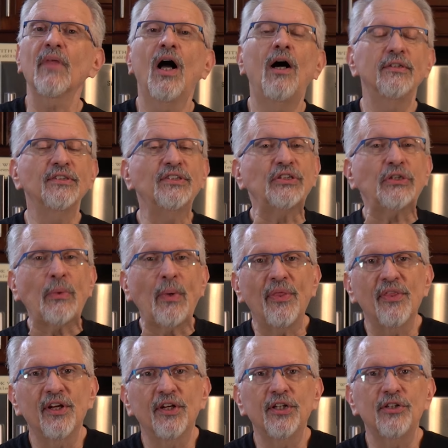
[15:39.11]
Also
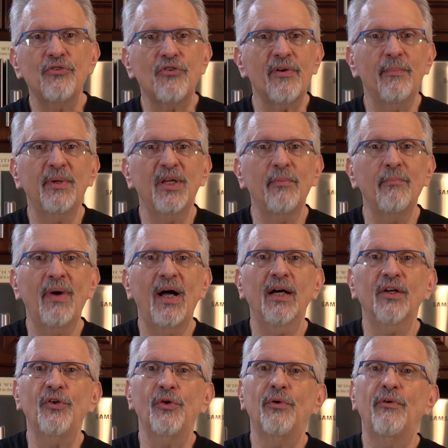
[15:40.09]
in the description
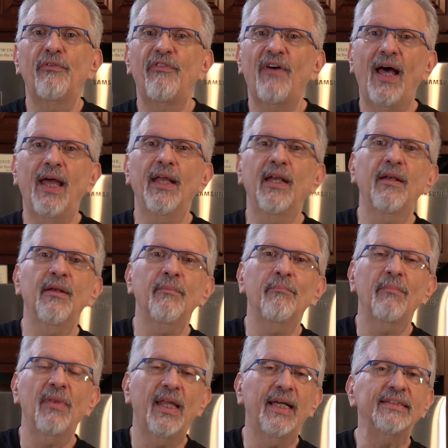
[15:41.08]
box, you'll
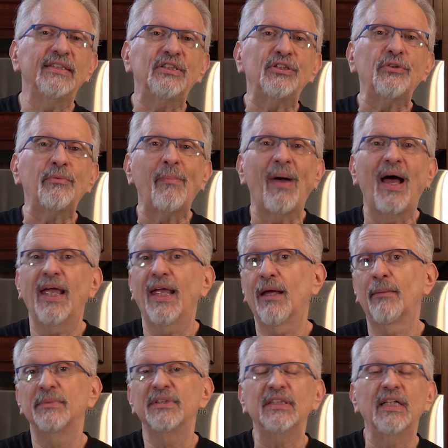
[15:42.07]
find links to my
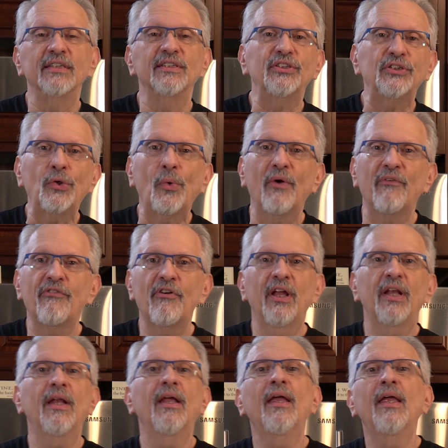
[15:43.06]
Amazon
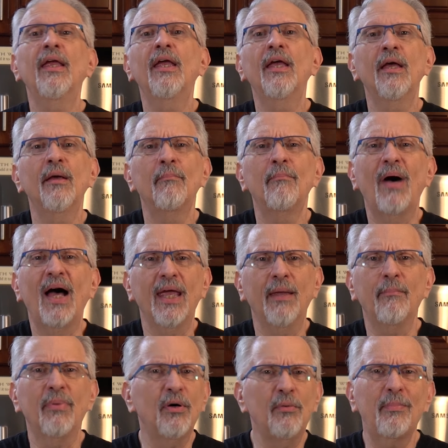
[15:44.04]
storefront, my
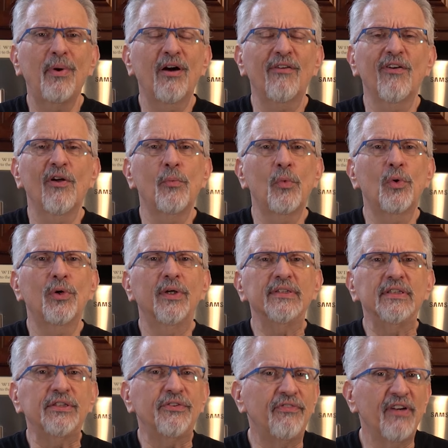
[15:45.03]
Built Bar
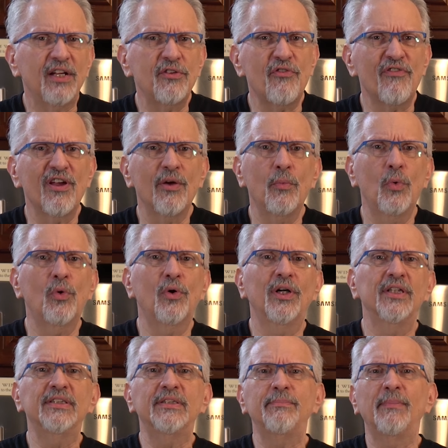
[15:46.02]
rewards, Fetch
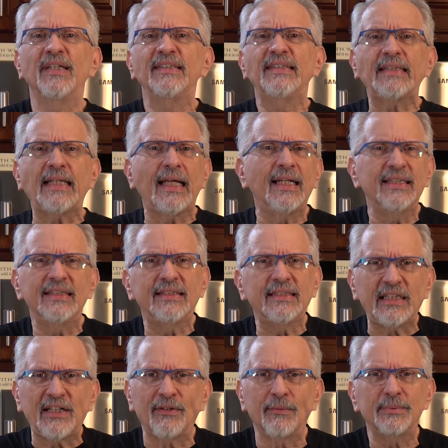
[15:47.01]
rewards, my Skinny
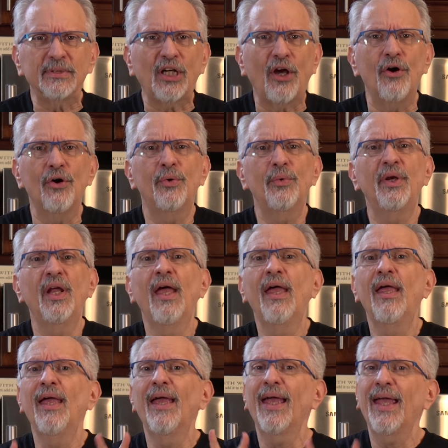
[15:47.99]
Syrups code,
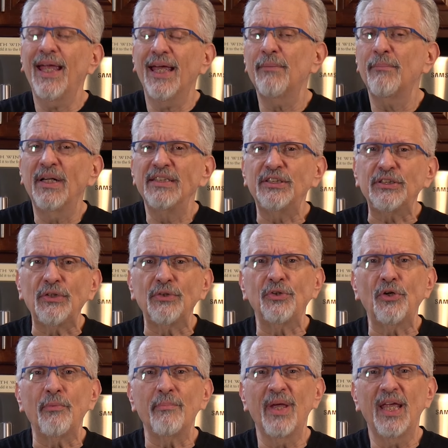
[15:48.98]
and my
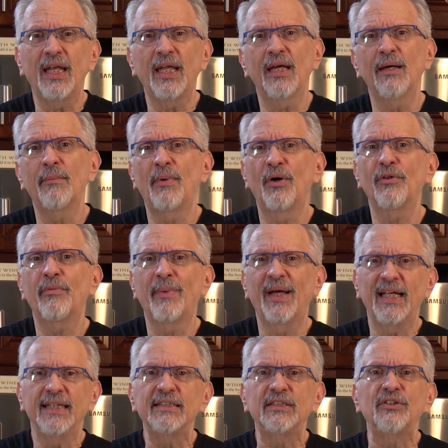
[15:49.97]
social media, both
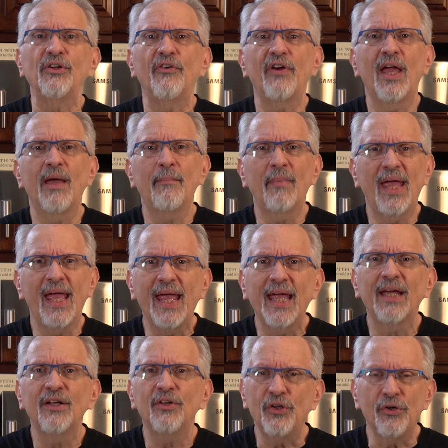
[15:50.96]
my Instagram
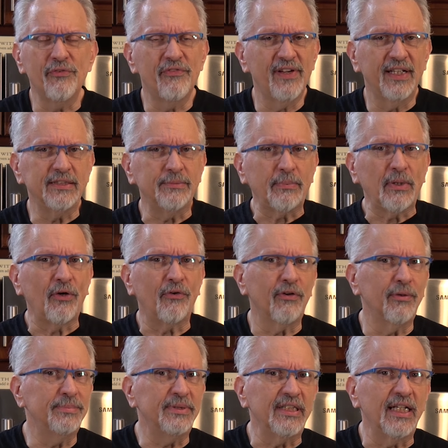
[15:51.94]
and 2 Facebook
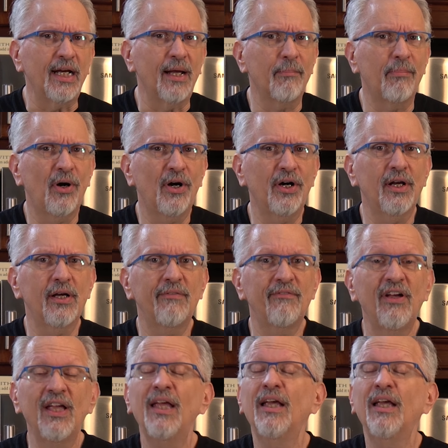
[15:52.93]
groups that I'm part of.